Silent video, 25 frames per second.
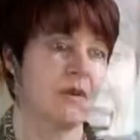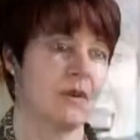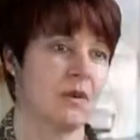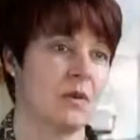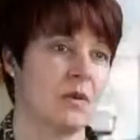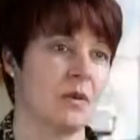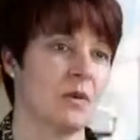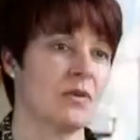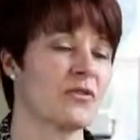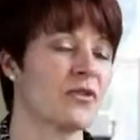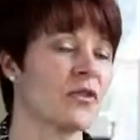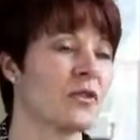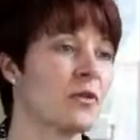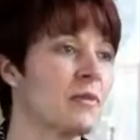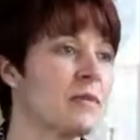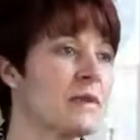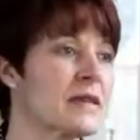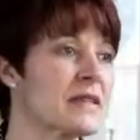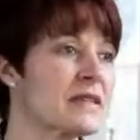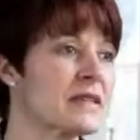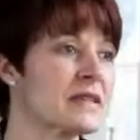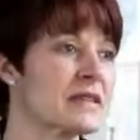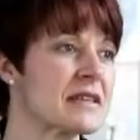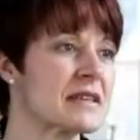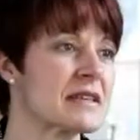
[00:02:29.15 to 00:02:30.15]
Well, for a
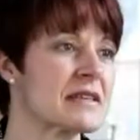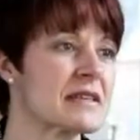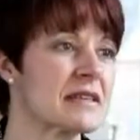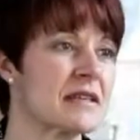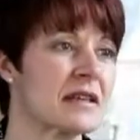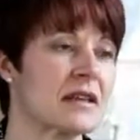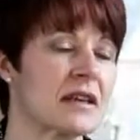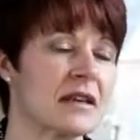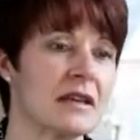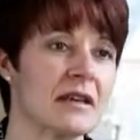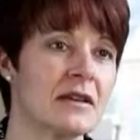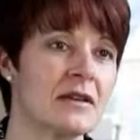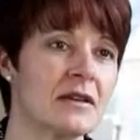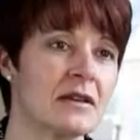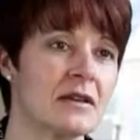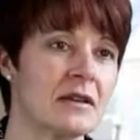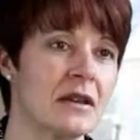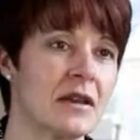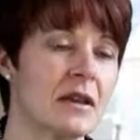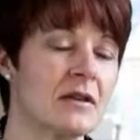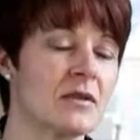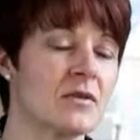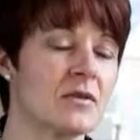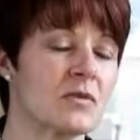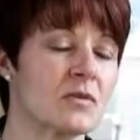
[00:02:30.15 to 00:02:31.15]
business, the
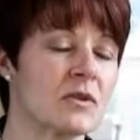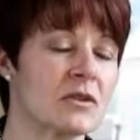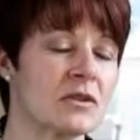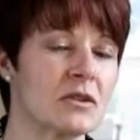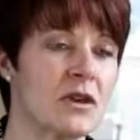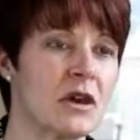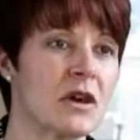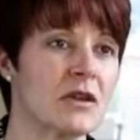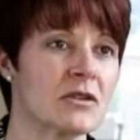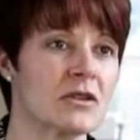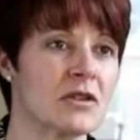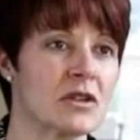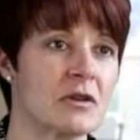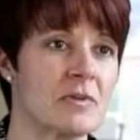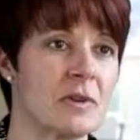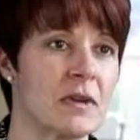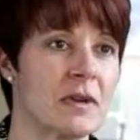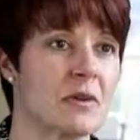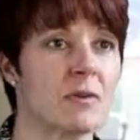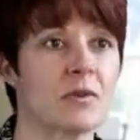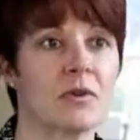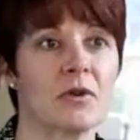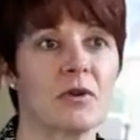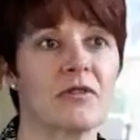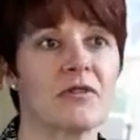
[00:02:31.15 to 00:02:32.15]
end result should be
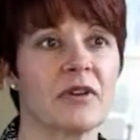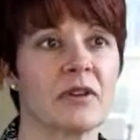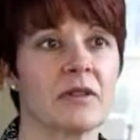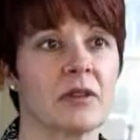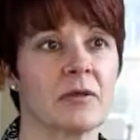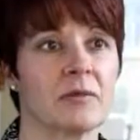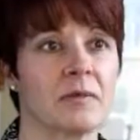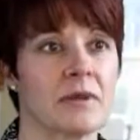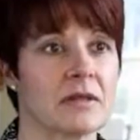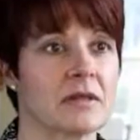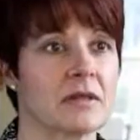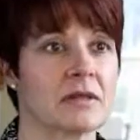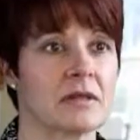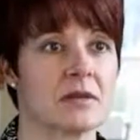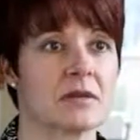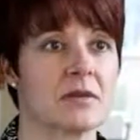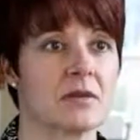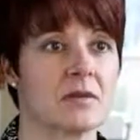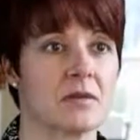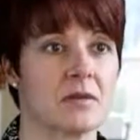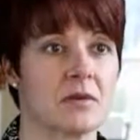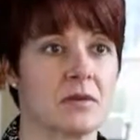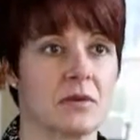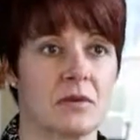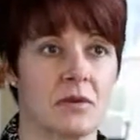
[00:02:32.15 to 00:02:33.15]
improving their business
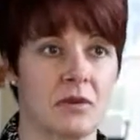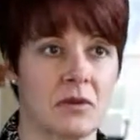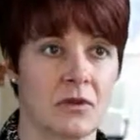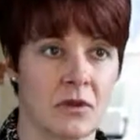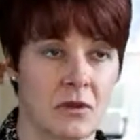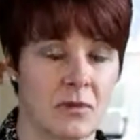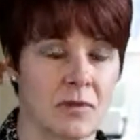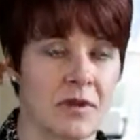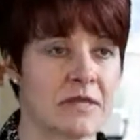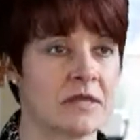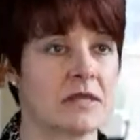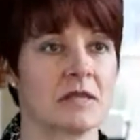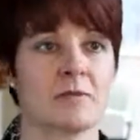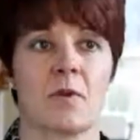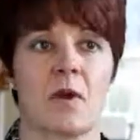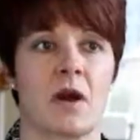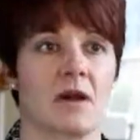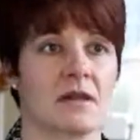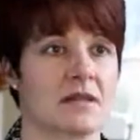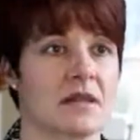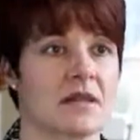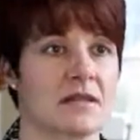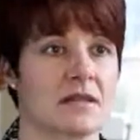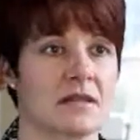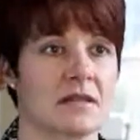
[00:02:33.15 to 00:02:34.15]

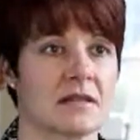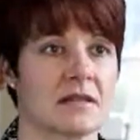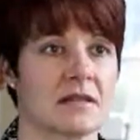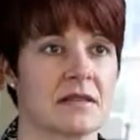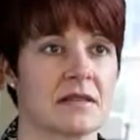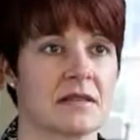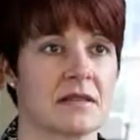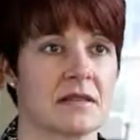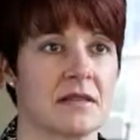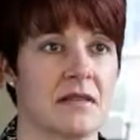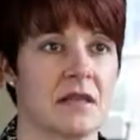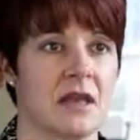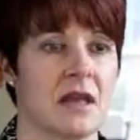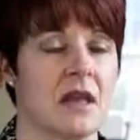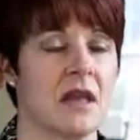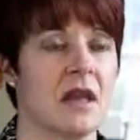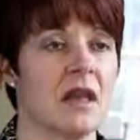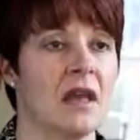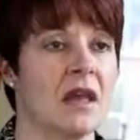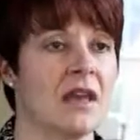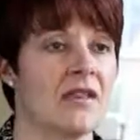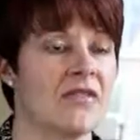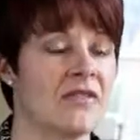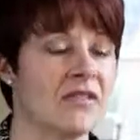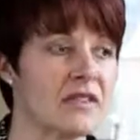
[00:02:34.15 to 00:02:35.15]
processes.
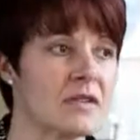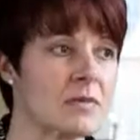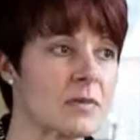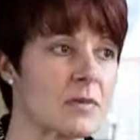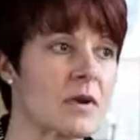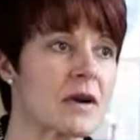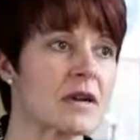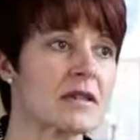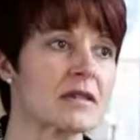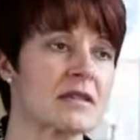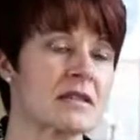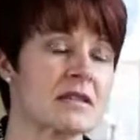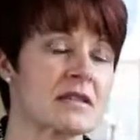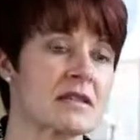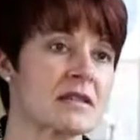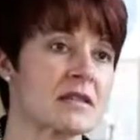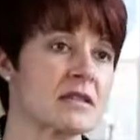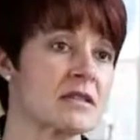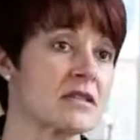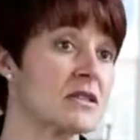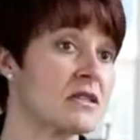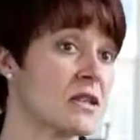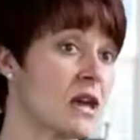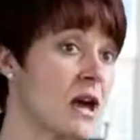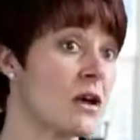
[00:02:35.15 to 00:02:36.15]
If this process is
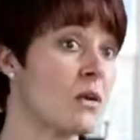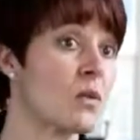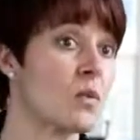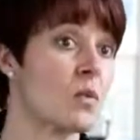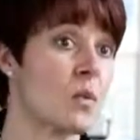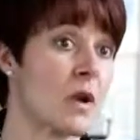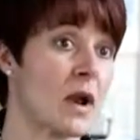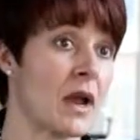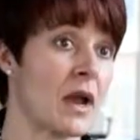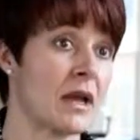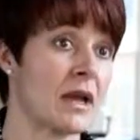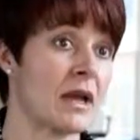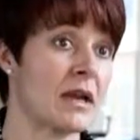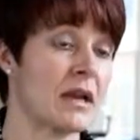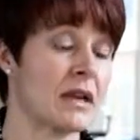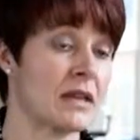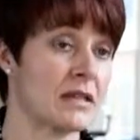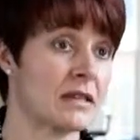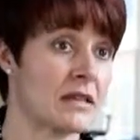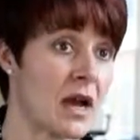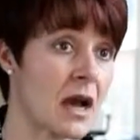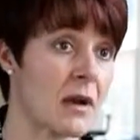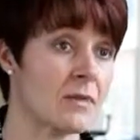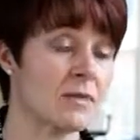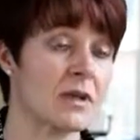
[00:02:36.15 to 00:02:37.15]
done right and
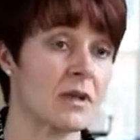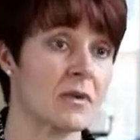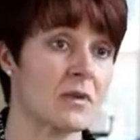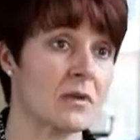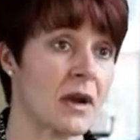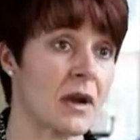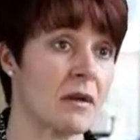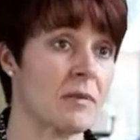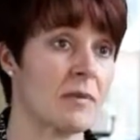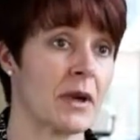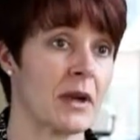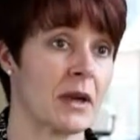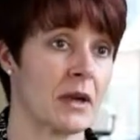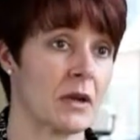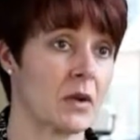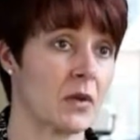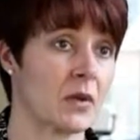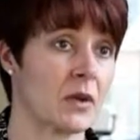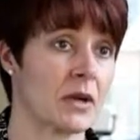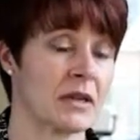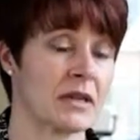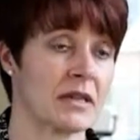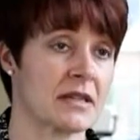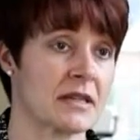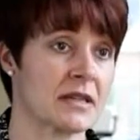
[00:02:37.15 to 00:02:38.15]
adopted right by an
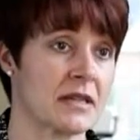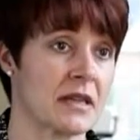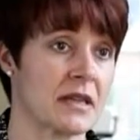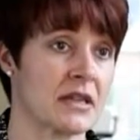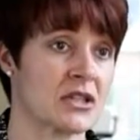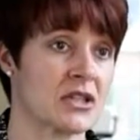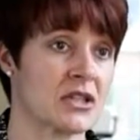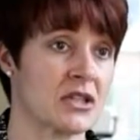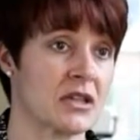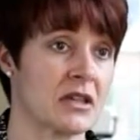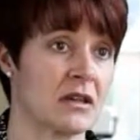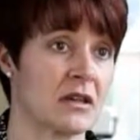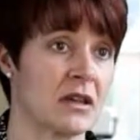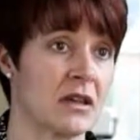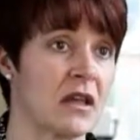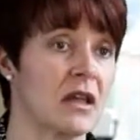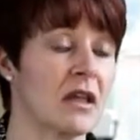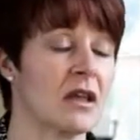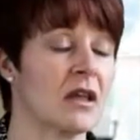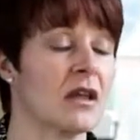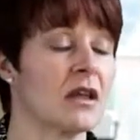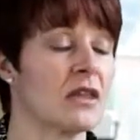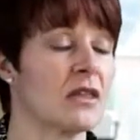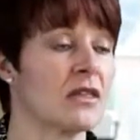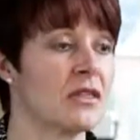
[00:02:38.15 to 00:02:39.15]
organization,
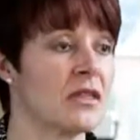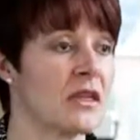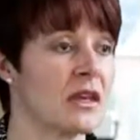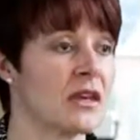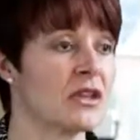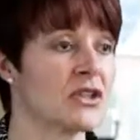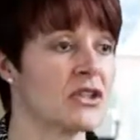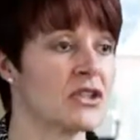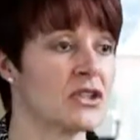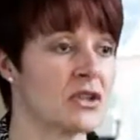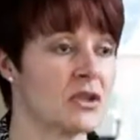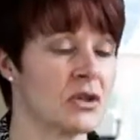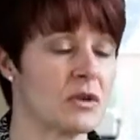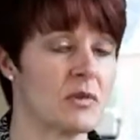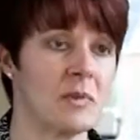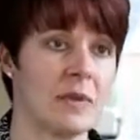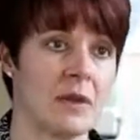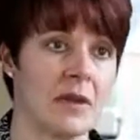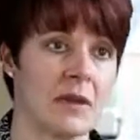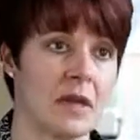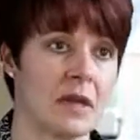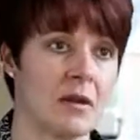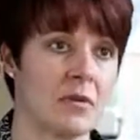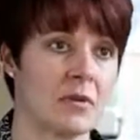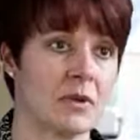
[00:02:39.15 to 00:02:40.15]
they should
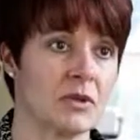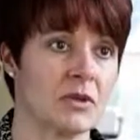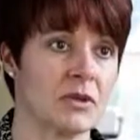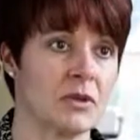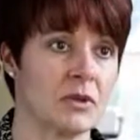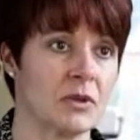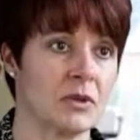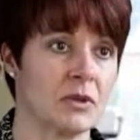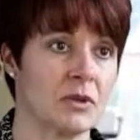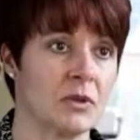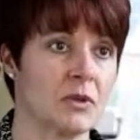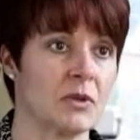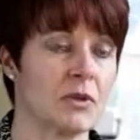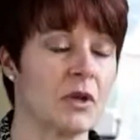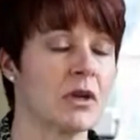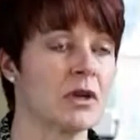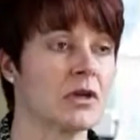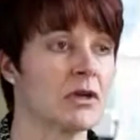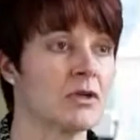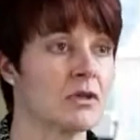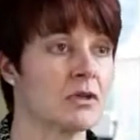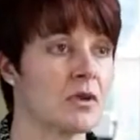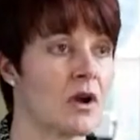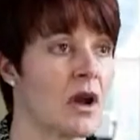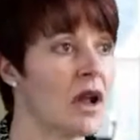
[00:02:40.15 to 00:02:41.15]
be able to
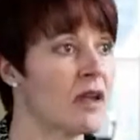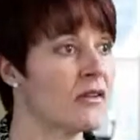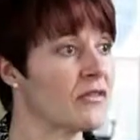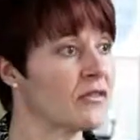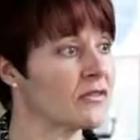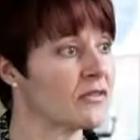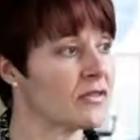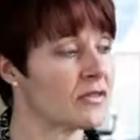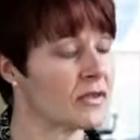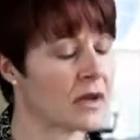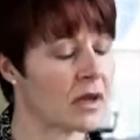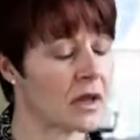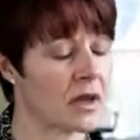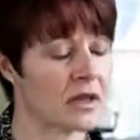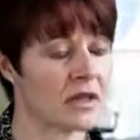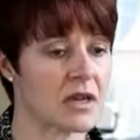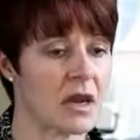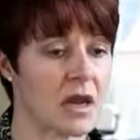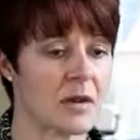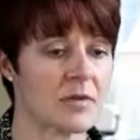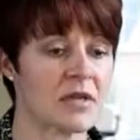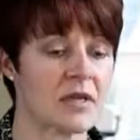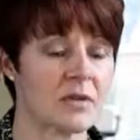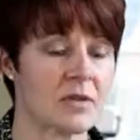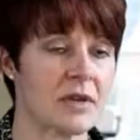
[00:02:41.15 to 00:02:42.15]
drive
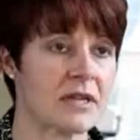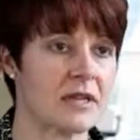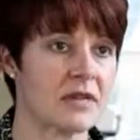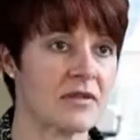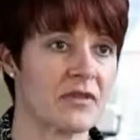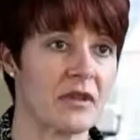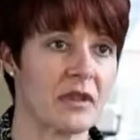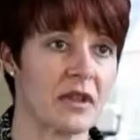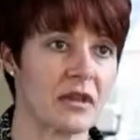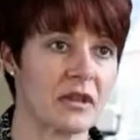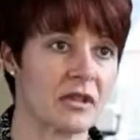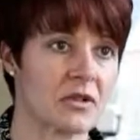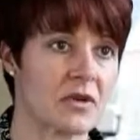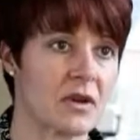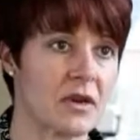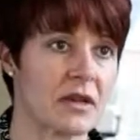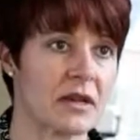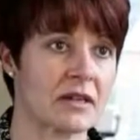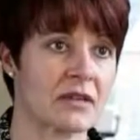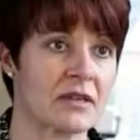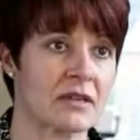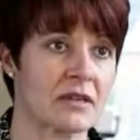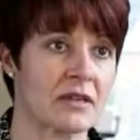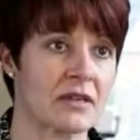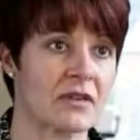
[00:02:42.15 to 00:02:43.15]
adoption rates of
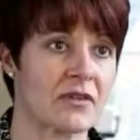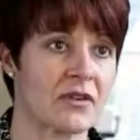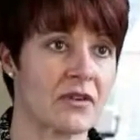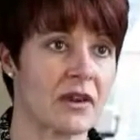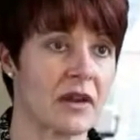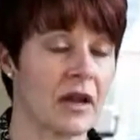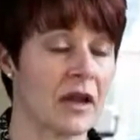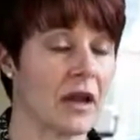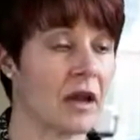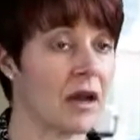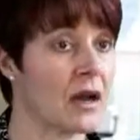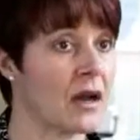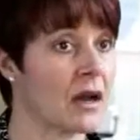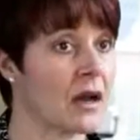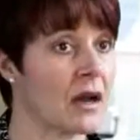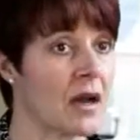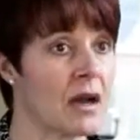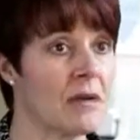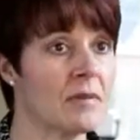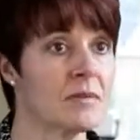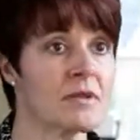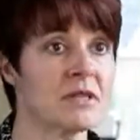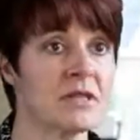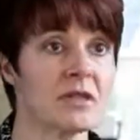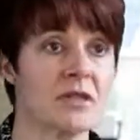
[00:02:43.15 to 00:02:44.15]
electronic delivery
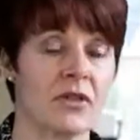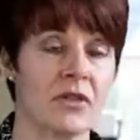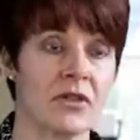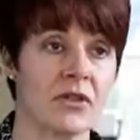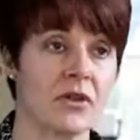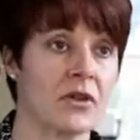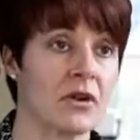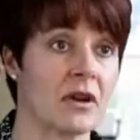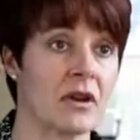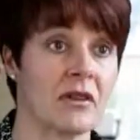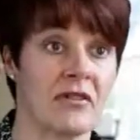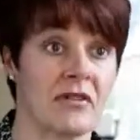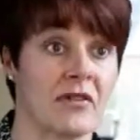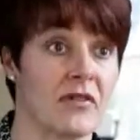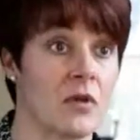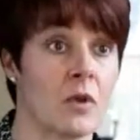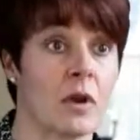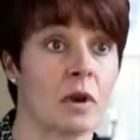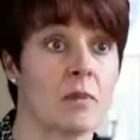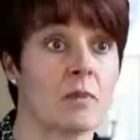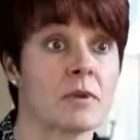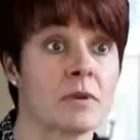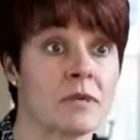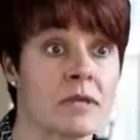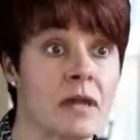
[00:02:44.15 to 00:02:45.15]
up to the 30 to
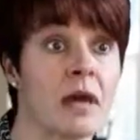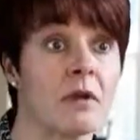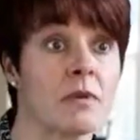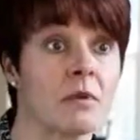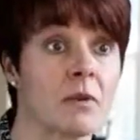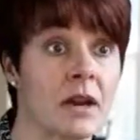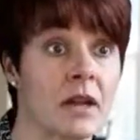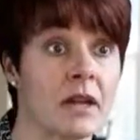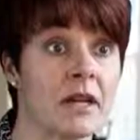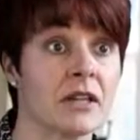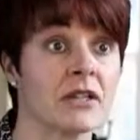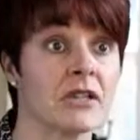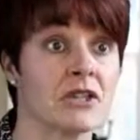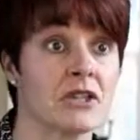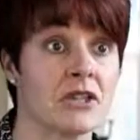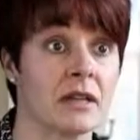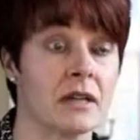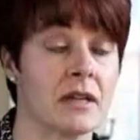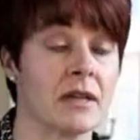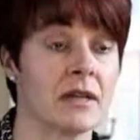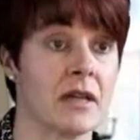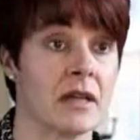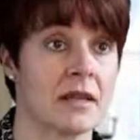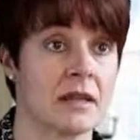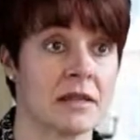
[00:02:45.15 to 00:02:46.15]
40% range
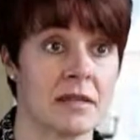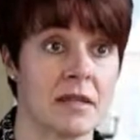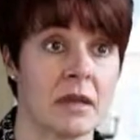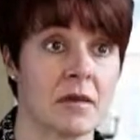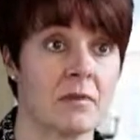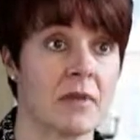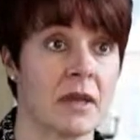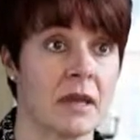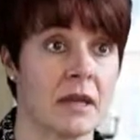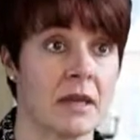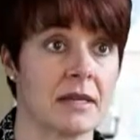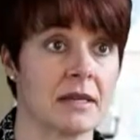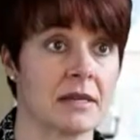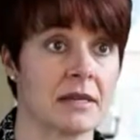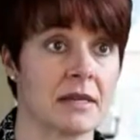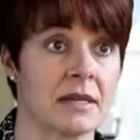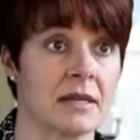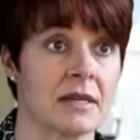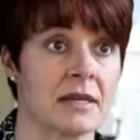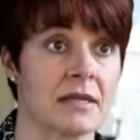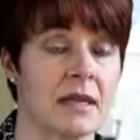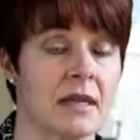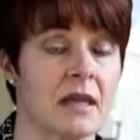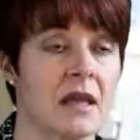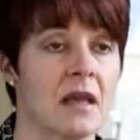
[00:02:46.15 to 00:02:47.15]
in some
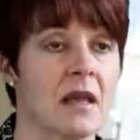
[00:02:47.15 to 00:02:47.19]
cases.